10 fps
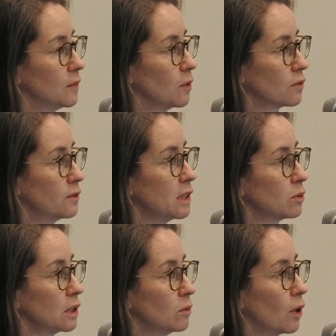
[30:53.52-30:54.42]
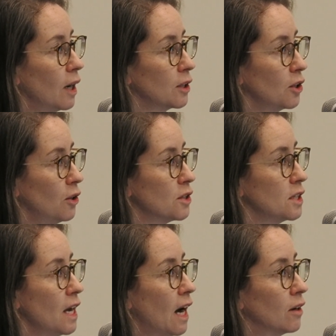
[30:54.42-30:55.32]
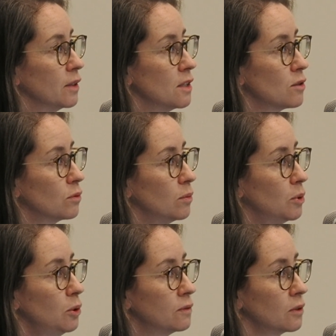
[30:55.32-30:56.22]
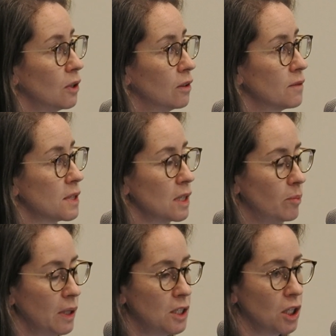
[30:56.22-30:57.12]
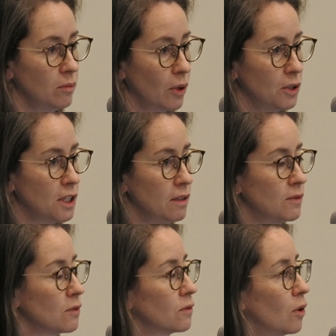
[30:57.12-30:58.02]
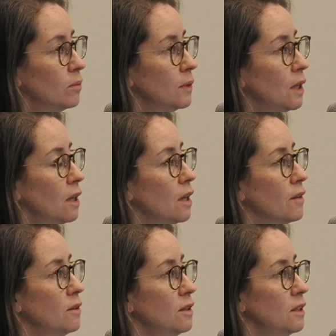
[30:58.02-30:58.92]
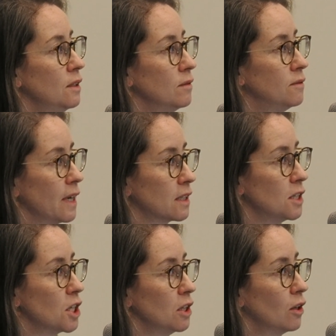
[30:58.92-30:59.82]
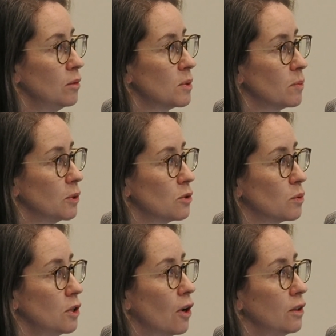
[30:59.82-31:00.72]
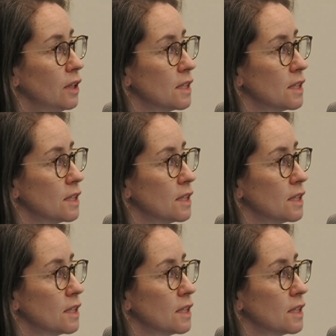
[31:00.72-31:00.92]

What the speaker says: frequently what occurs now is the removal of CpG motifs from the vector genomes, because we know that